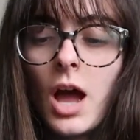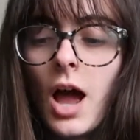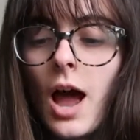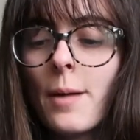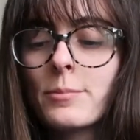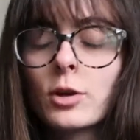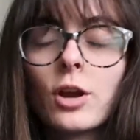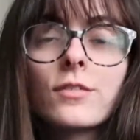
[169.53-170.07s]

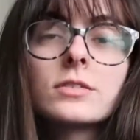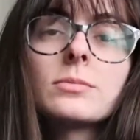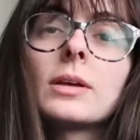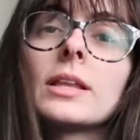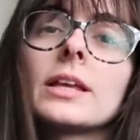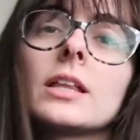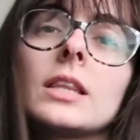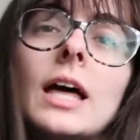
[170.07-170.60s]
I'm nervous
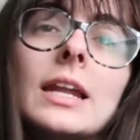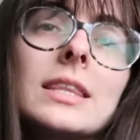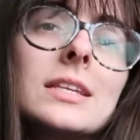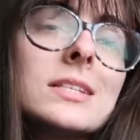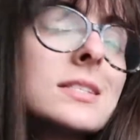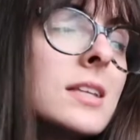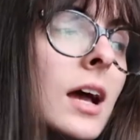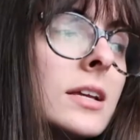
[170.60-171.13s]
about like a lot of
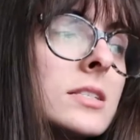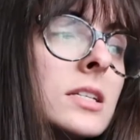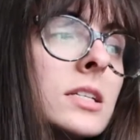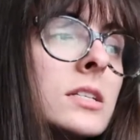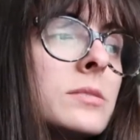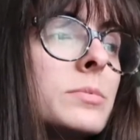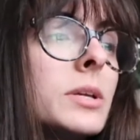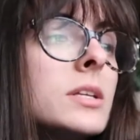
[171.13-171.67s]
these
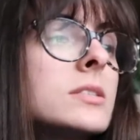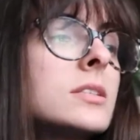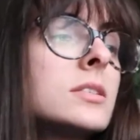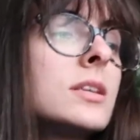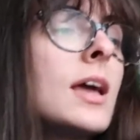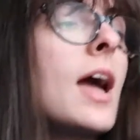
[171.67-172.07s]
sizings because since I